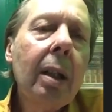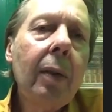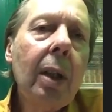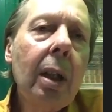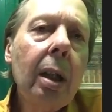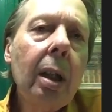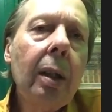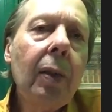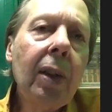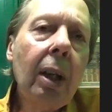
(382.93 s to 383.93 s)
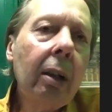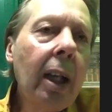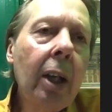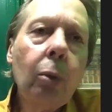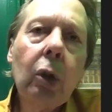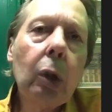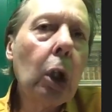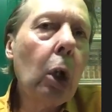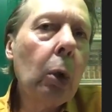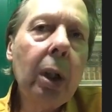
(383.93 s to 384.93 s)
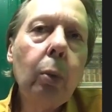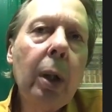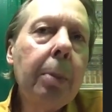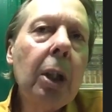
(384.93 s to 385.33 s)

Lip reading: The staircase was loaded with